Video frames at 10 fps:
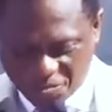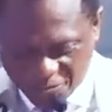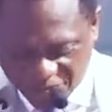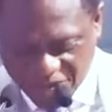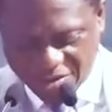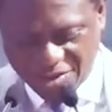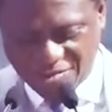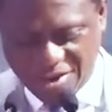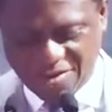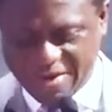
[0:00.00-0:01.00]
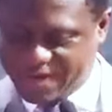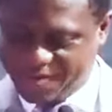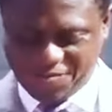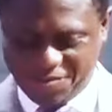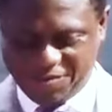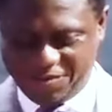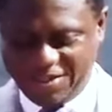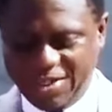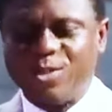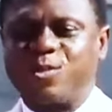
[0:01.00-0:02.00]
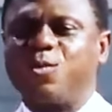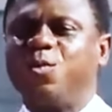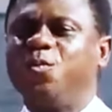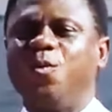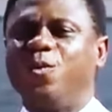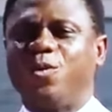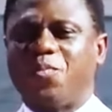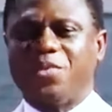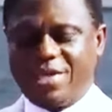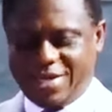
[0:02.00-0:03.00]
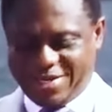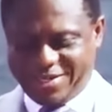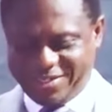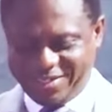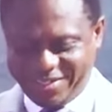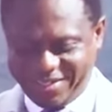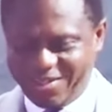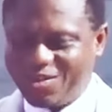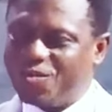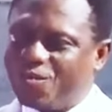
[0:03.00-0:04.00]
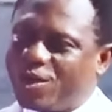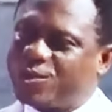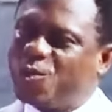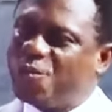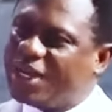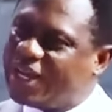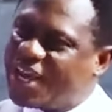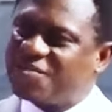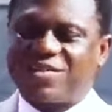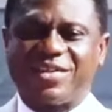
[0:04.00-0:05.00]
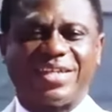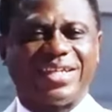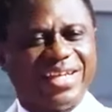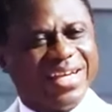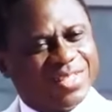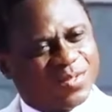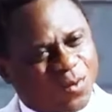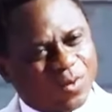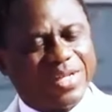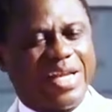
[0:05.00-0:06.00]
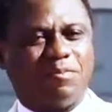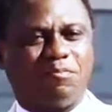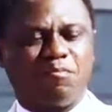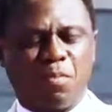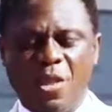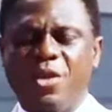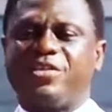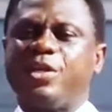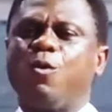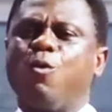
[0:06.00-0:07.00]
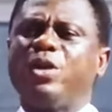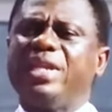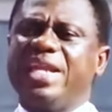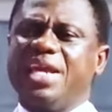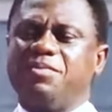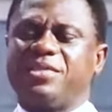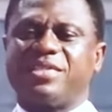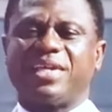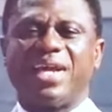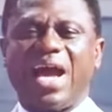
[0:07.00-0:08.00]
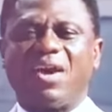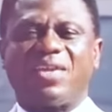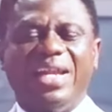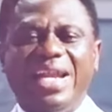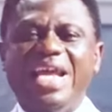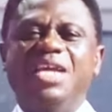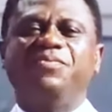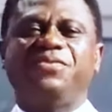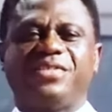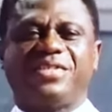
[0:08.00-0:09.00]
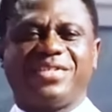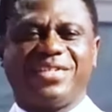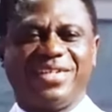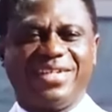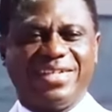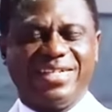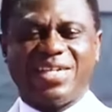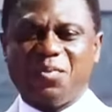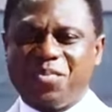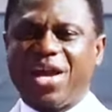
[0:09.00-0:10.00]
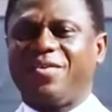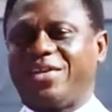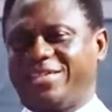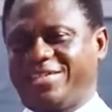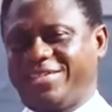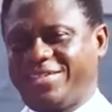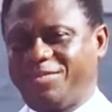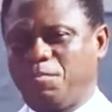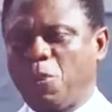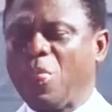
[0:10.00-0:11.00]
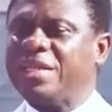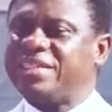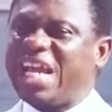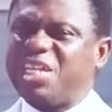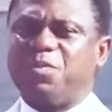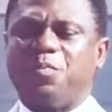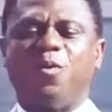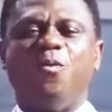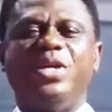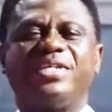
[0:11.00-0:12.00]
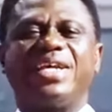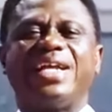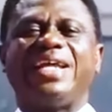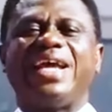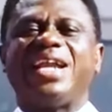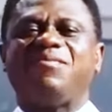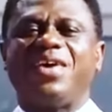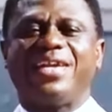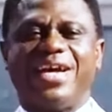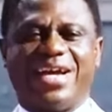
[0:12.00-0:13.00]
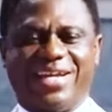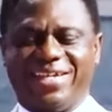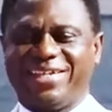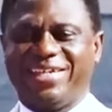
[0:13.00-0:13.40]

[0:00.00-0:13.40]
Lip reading: Be very, very careful. Soon we will not be here. What will be left is good name. You see, good names outlives the bearers. Such people, we say they never die.